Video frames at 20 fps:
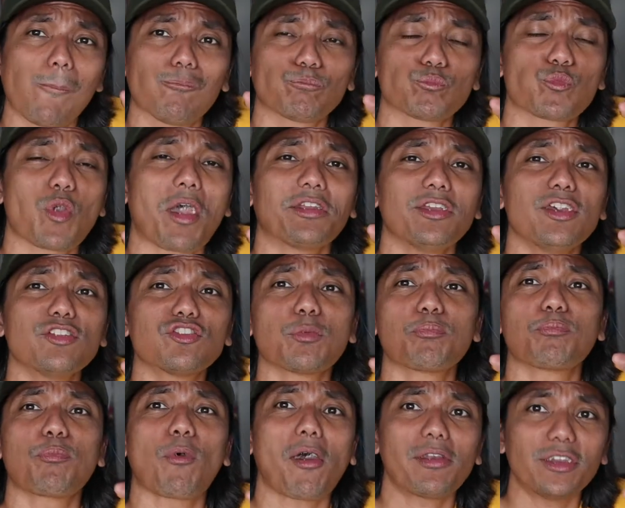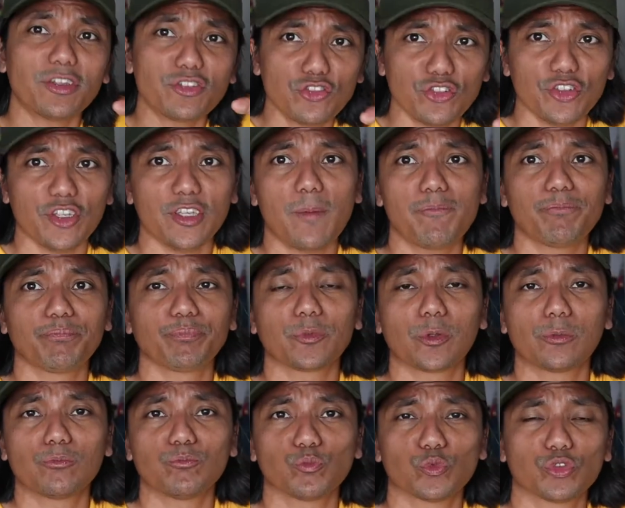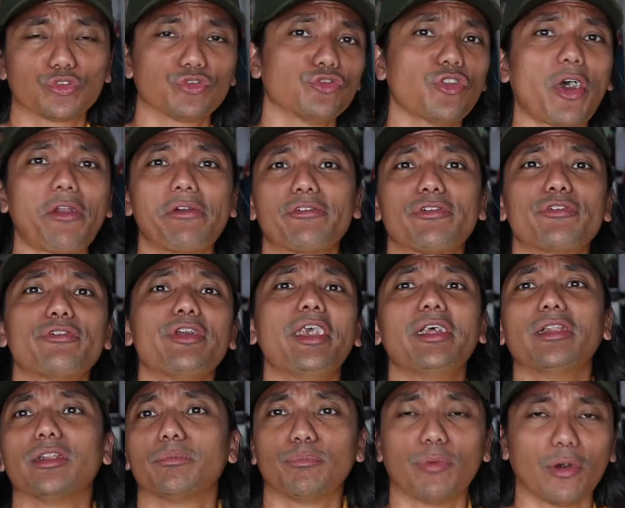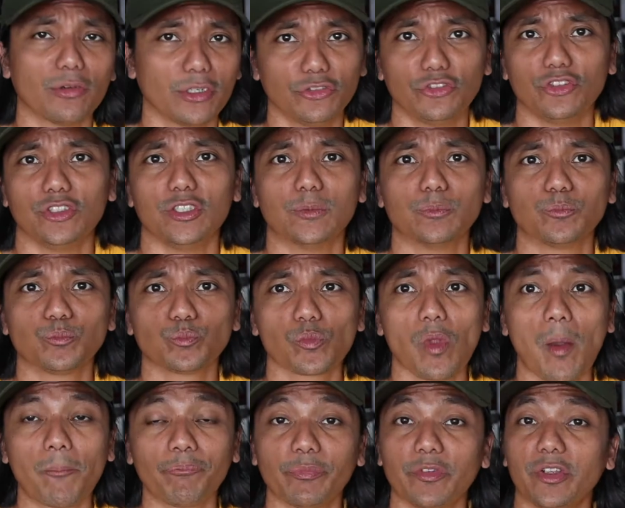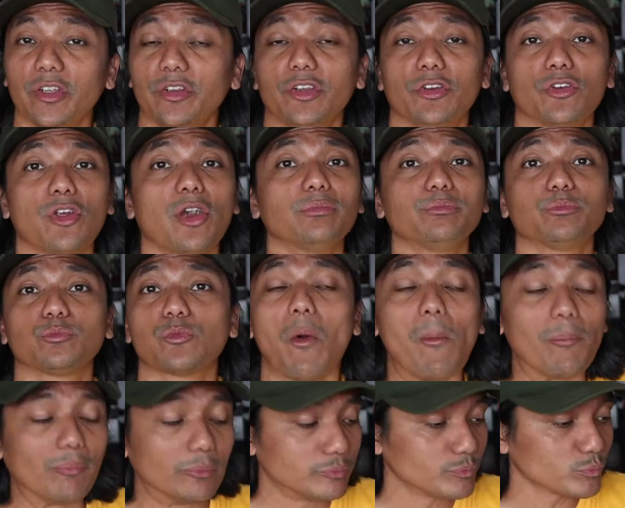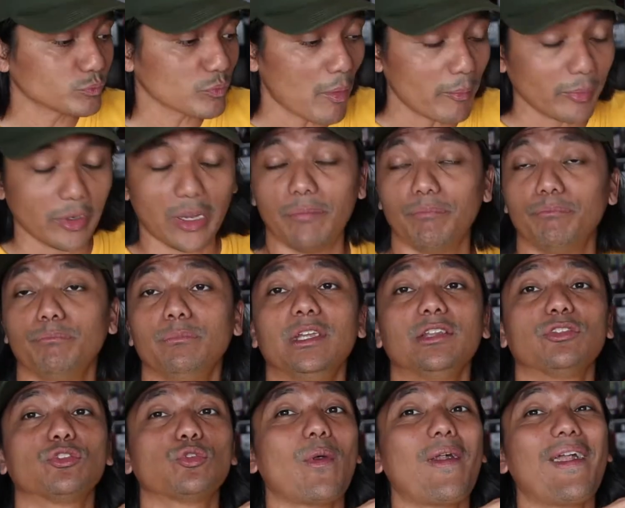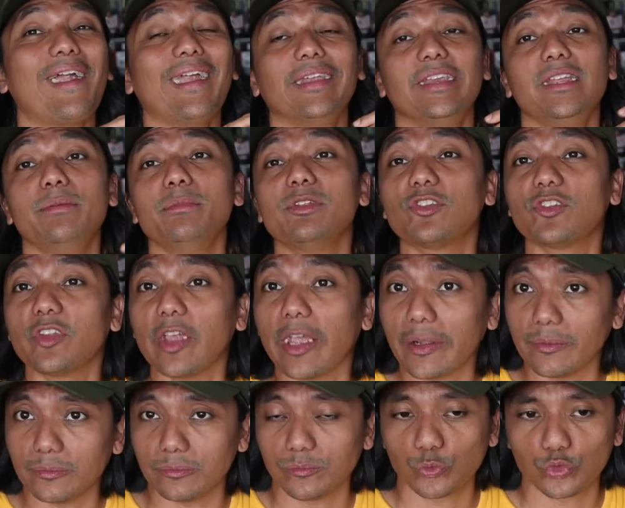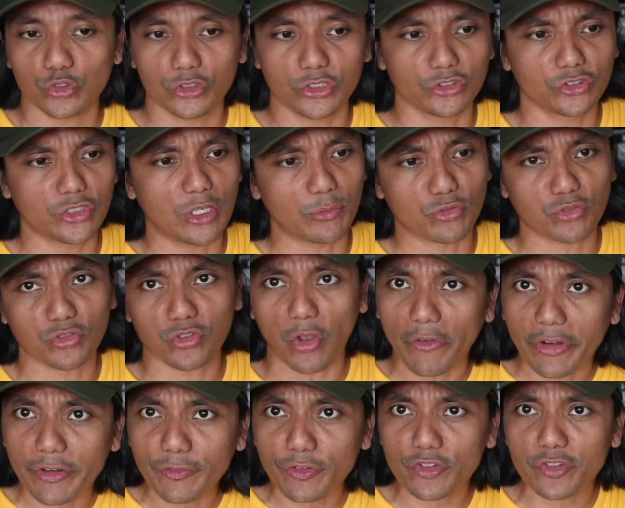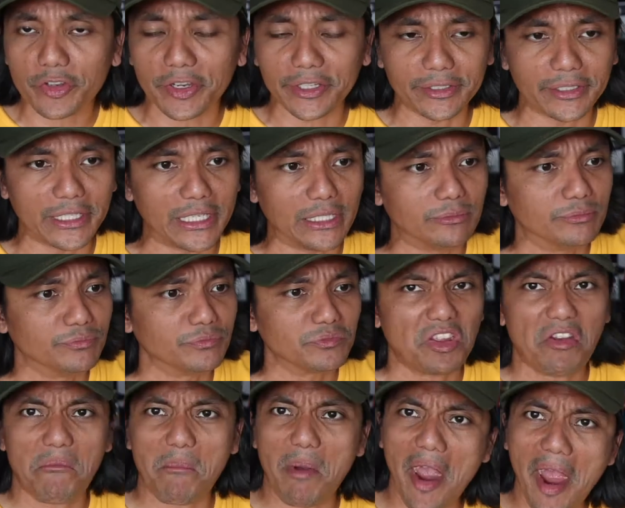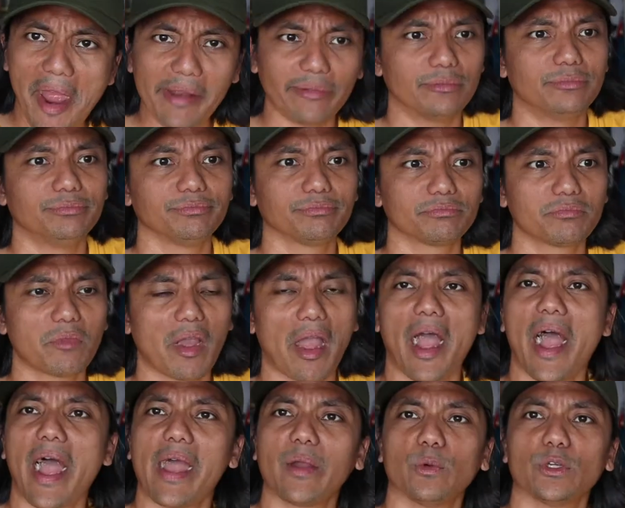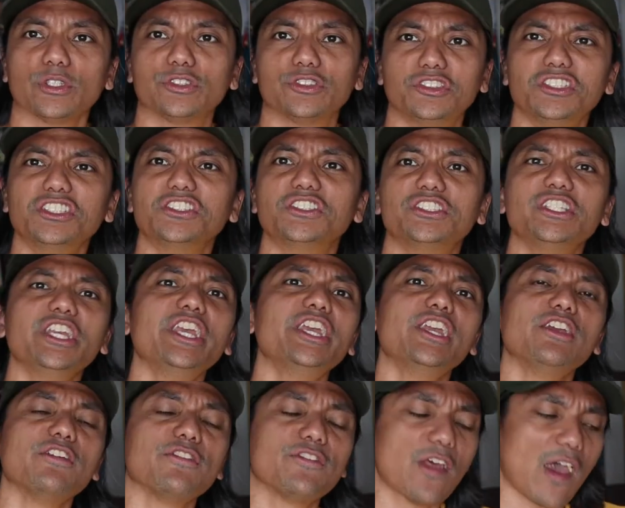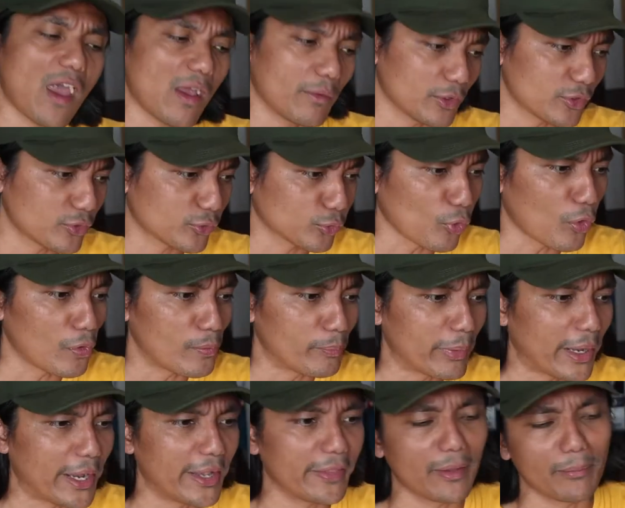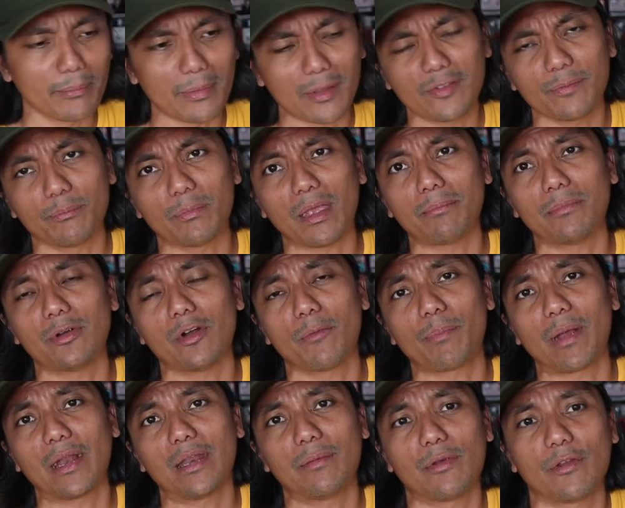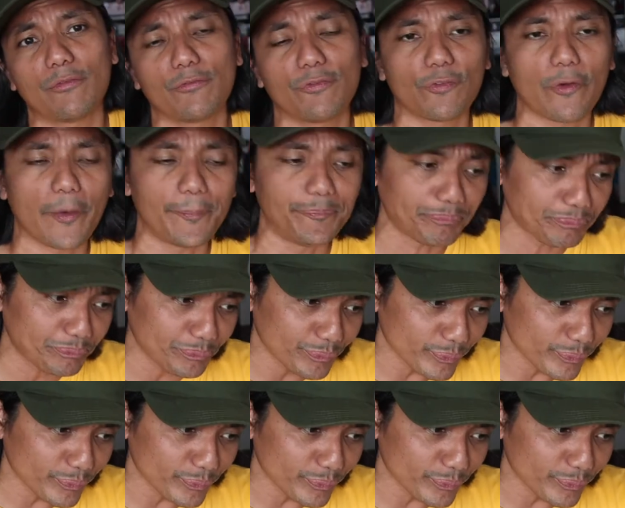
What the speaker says: But his apology is not a real apology. He did not admit to any mistake. He just said, I'm sorry for saying that, but I was deceived. I was told by the member of parliament from